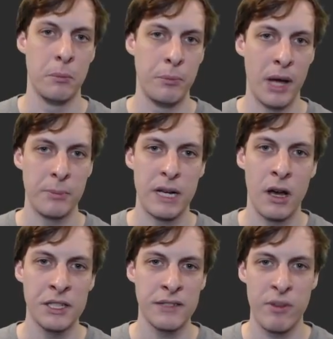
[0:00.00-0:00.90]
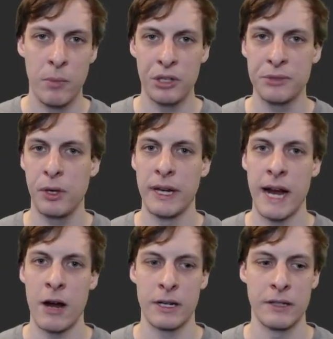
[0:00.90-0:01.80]
But because of the multiple
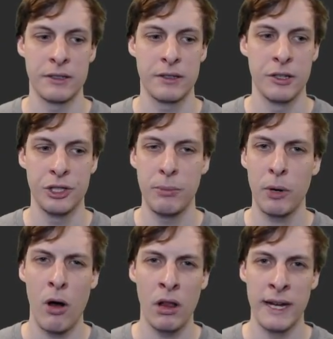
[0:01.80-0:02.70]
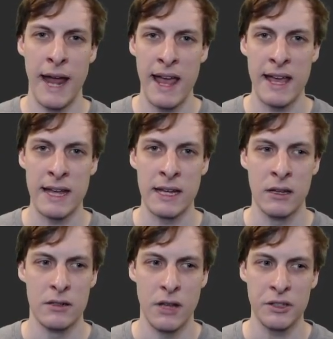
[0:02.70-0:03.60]
inheritance, the supercall in A
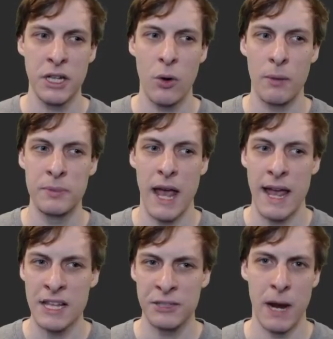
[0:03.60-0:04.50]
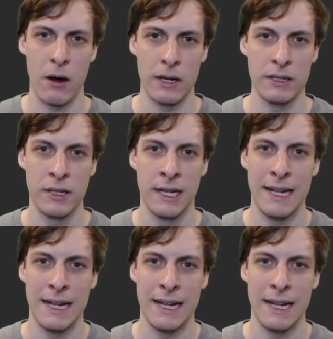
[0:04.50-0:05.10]
doesn't go up to A's parent.